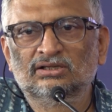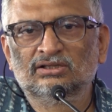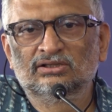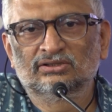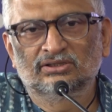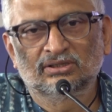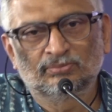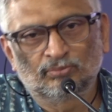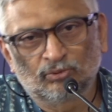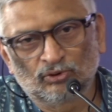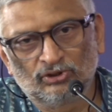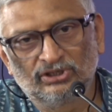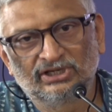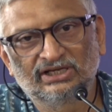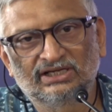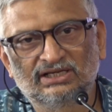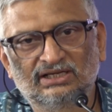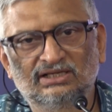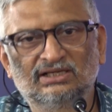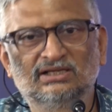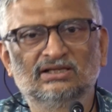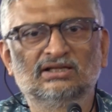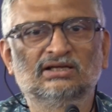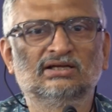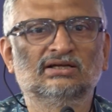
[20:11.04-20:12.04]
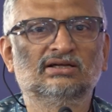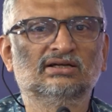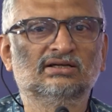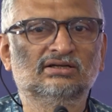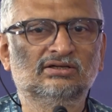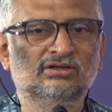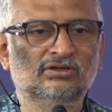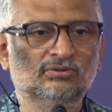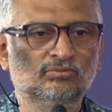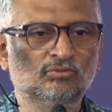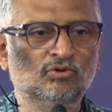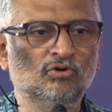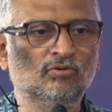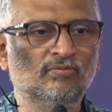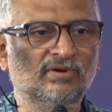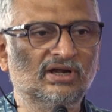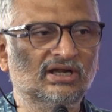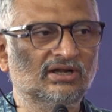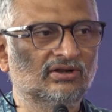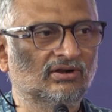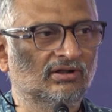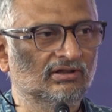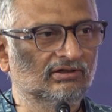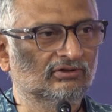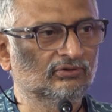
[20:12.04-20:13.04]
The political
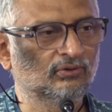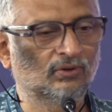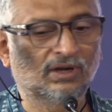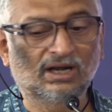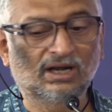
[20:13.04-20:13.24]
movement also